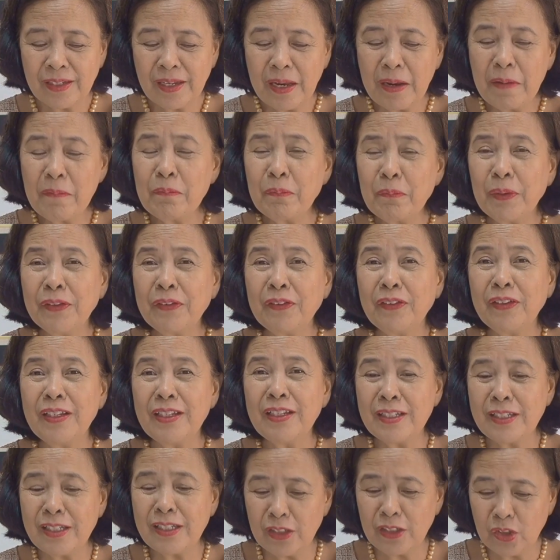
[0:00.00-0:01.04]

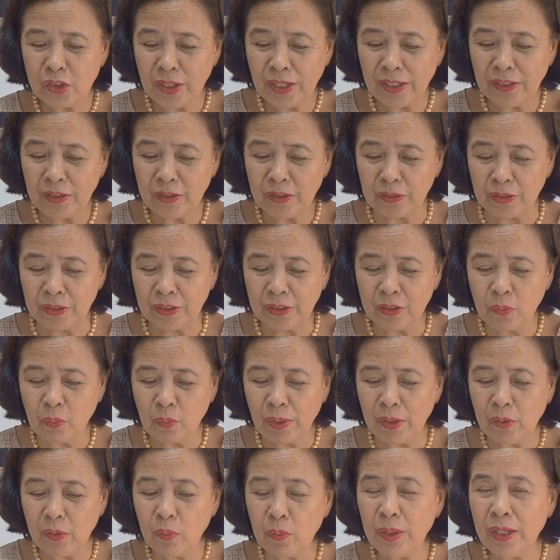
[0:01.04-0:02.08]
Empathy is engendered
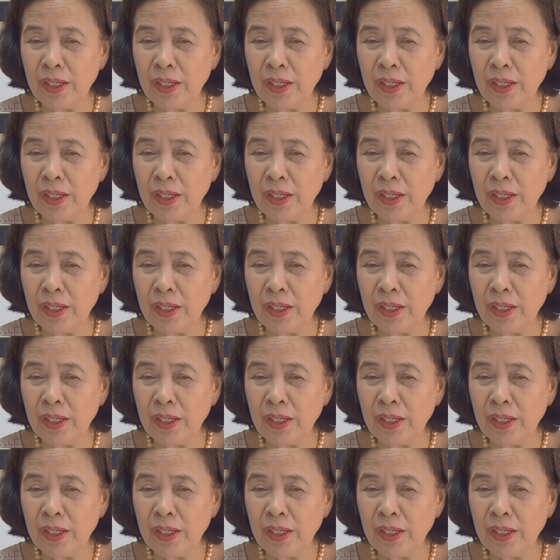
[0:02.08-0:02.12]
when